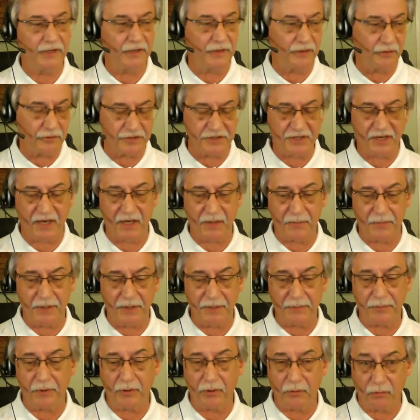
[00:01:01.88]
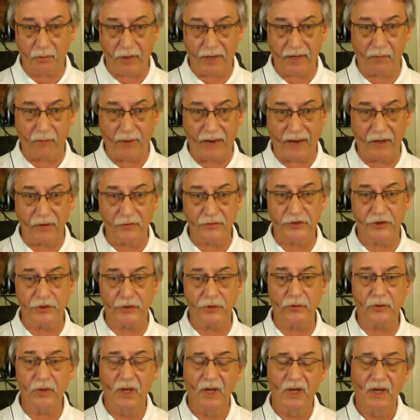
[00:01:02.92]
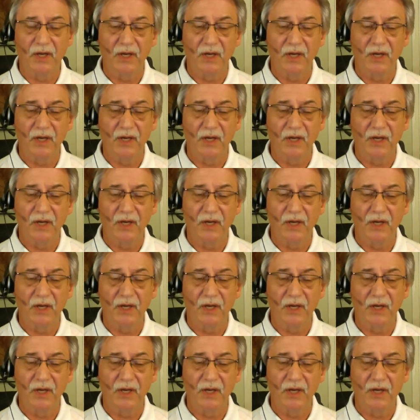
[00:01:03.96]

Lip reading: and those kind of people right around you.